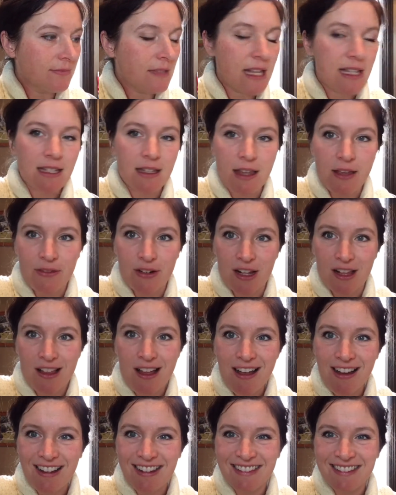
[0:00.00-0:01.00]
It's 11
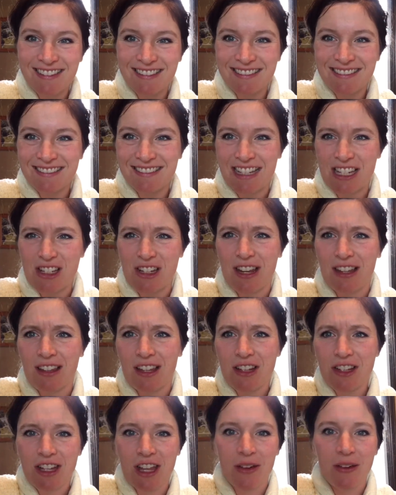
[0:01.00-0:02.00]
o'clock. I should get
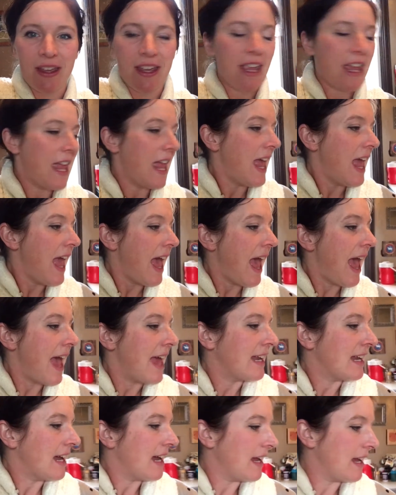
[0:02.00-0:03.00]
lunch going.
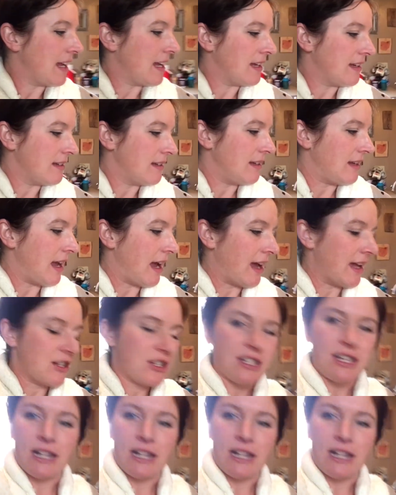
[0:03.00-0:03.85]
And it just